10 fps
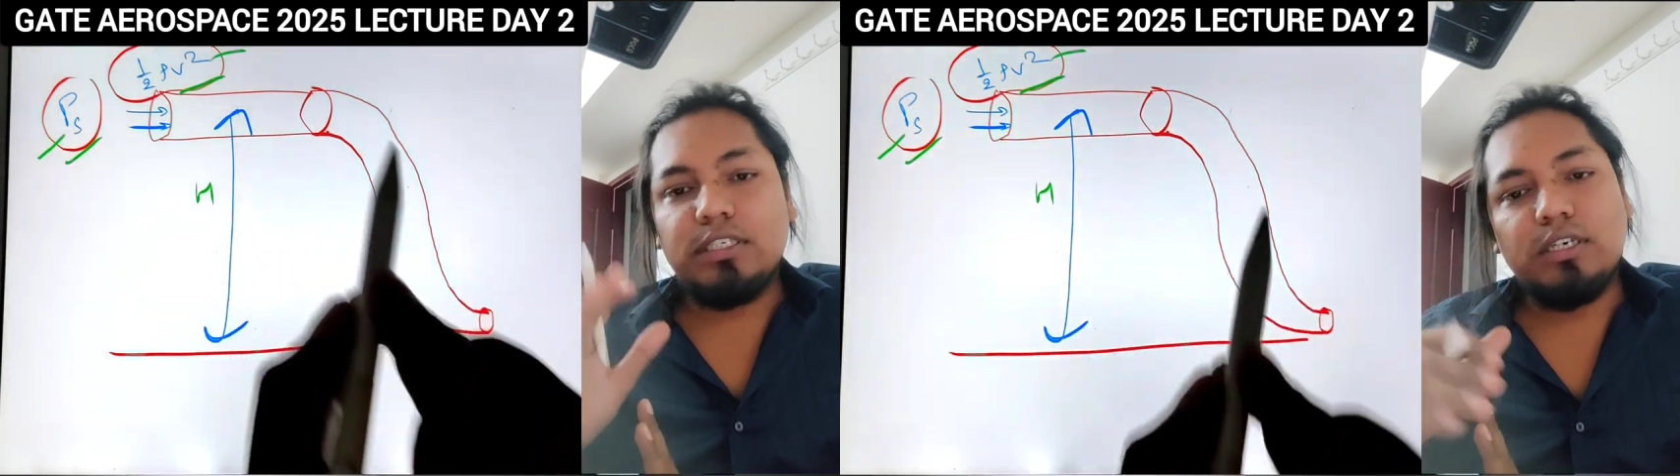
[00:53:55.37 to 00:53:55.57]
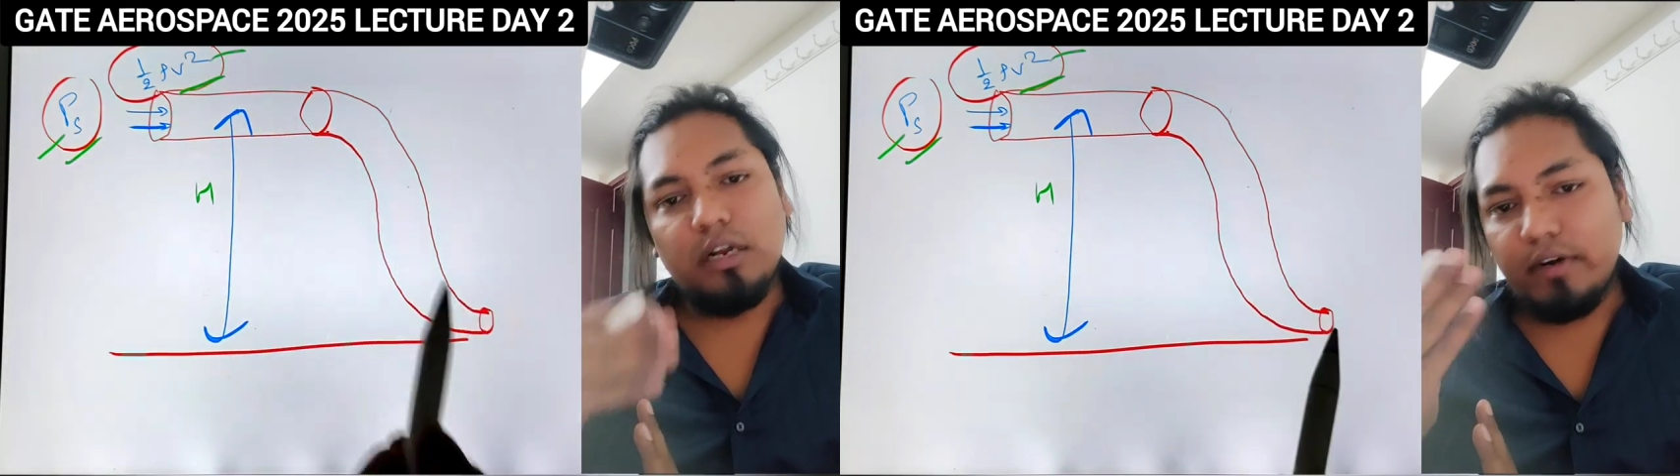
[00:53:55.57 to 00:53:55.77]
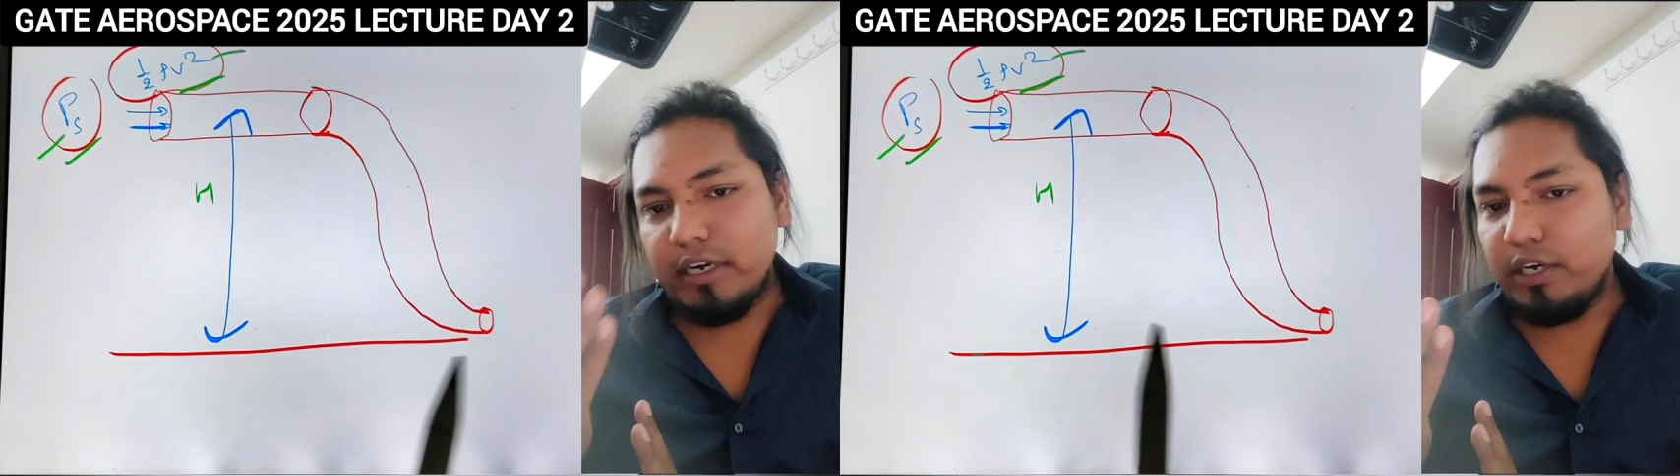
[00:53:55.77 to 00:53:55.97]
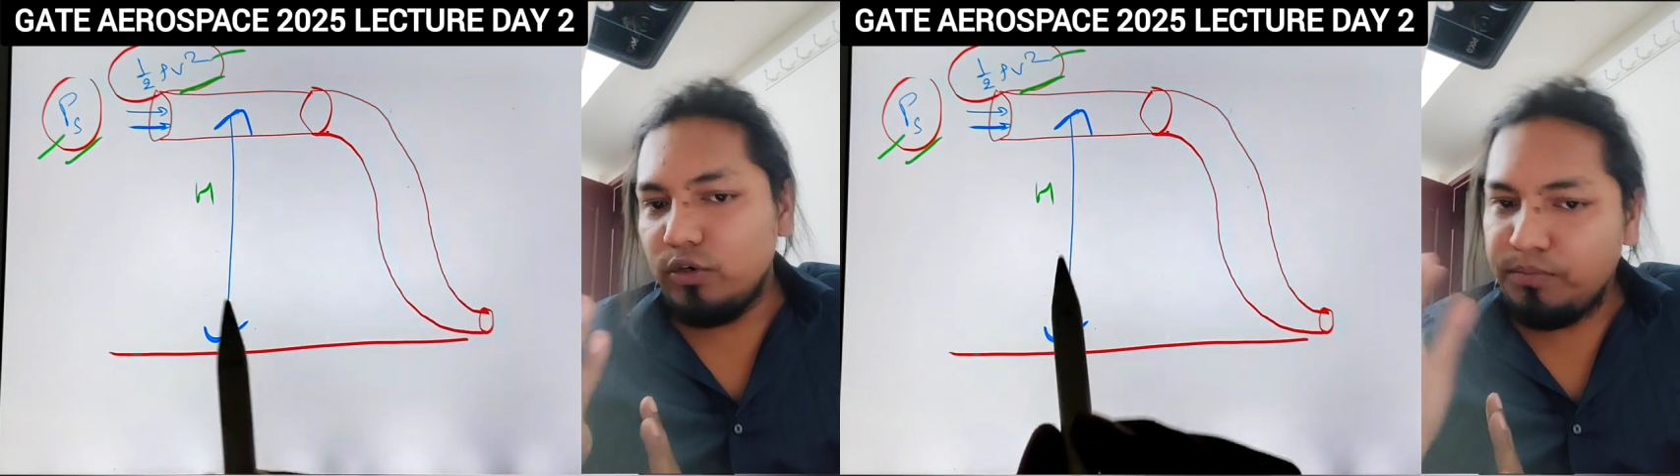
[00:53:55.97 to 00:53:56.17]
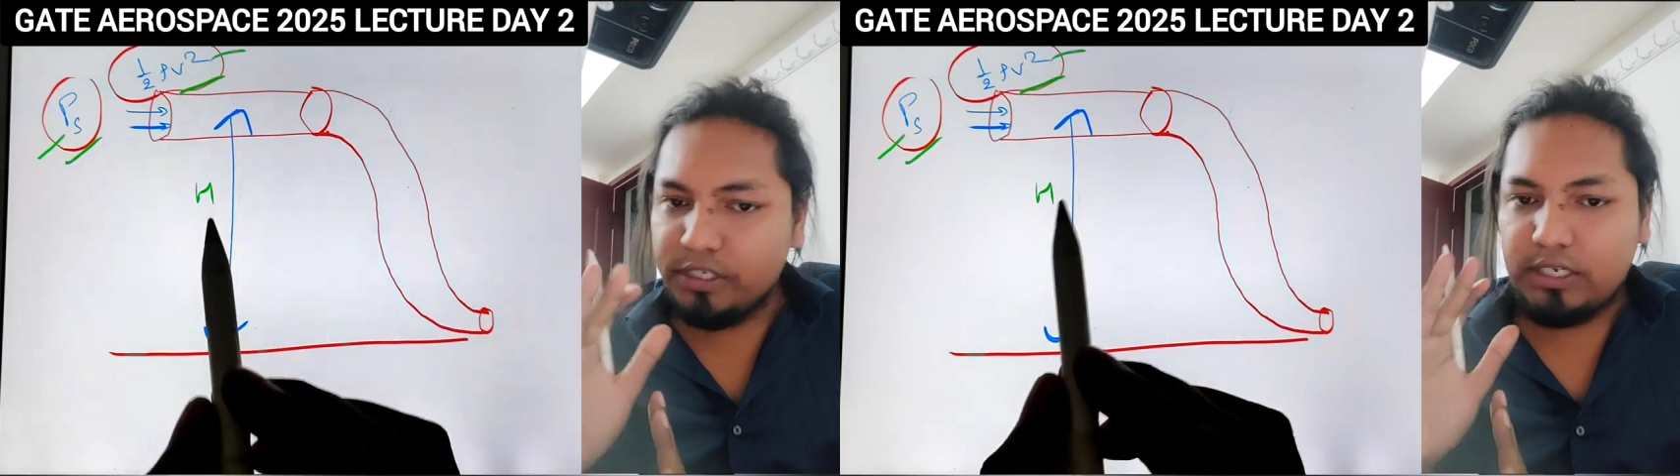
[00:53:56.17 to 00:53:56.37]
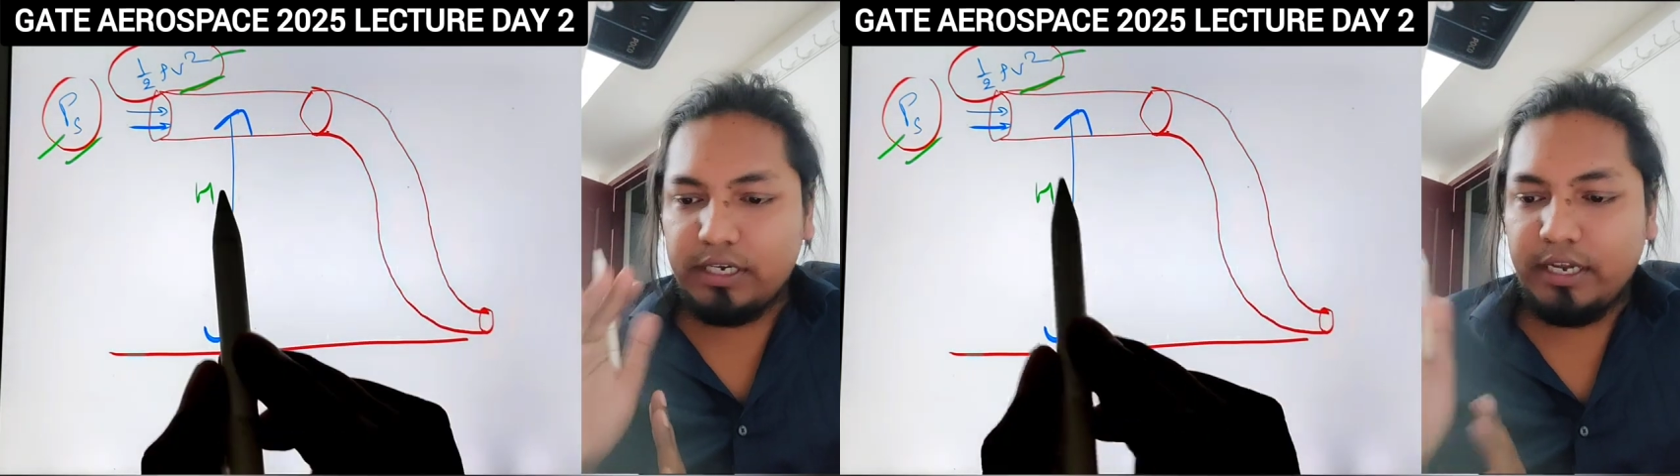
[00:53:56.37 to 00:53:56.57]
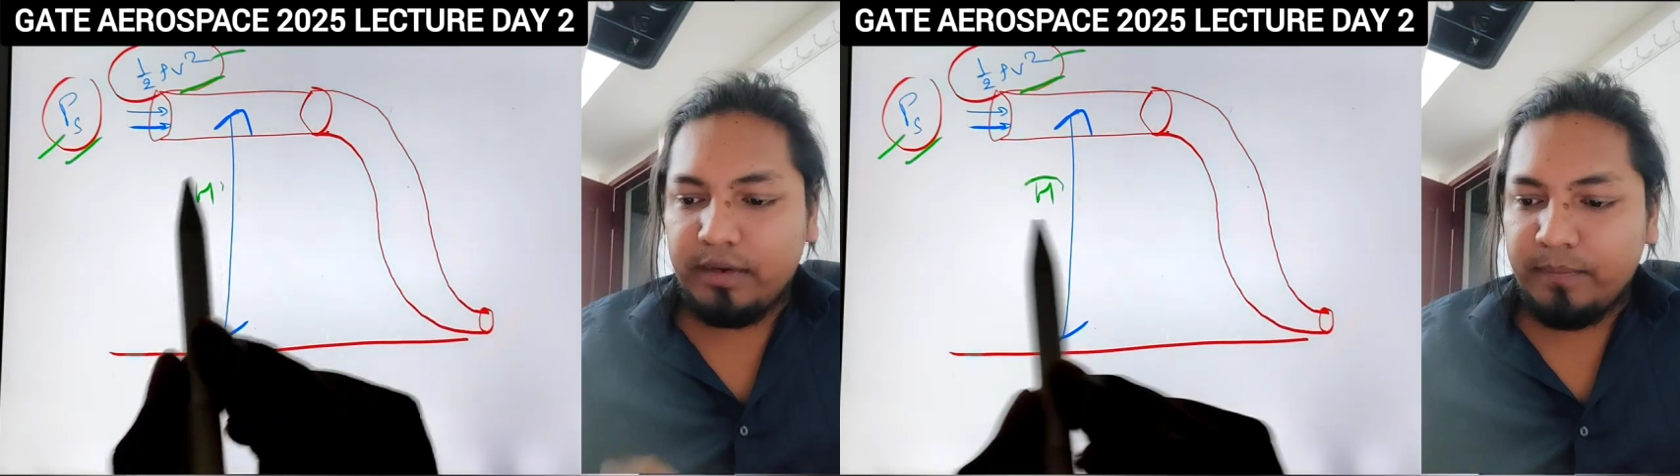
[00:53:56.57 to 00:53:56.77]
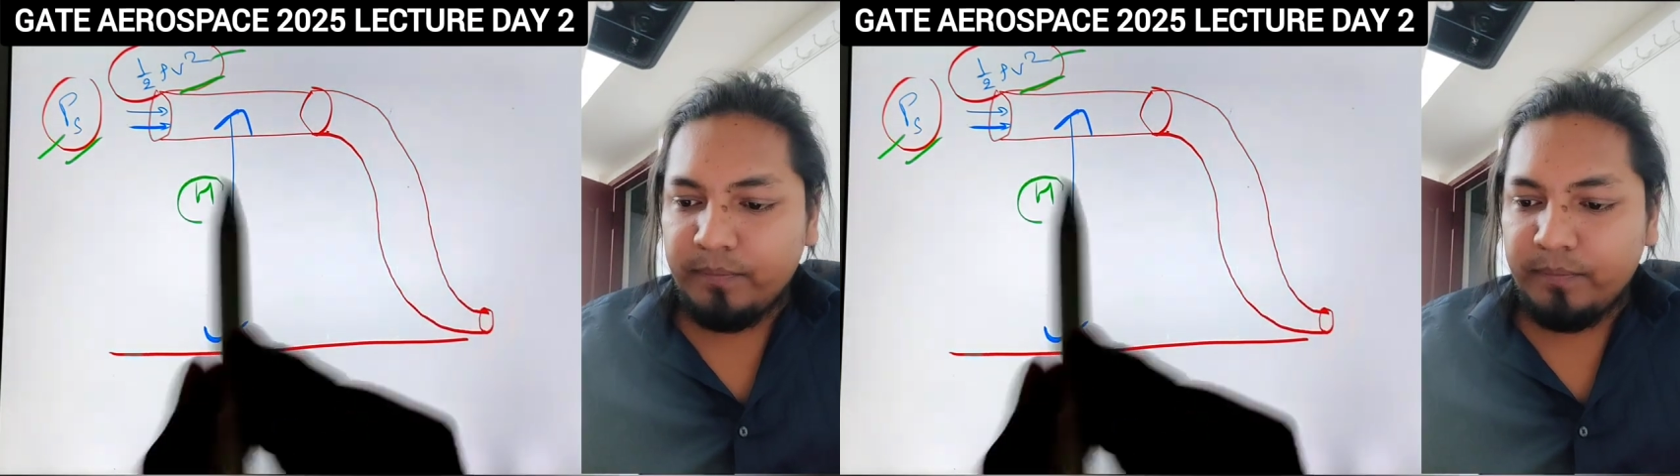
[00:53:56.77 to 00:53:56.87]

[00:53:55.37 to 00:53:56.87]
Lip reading: converted into pressure again.